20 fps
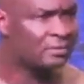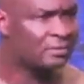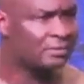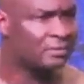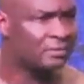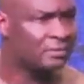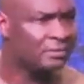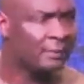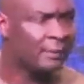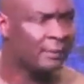
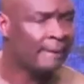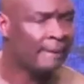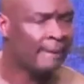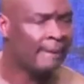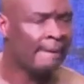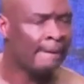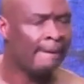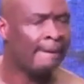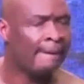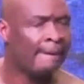
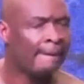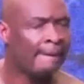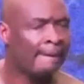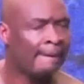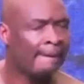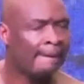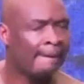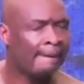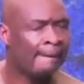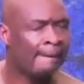
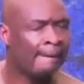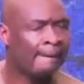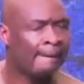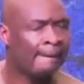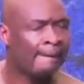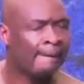Nobody speaks.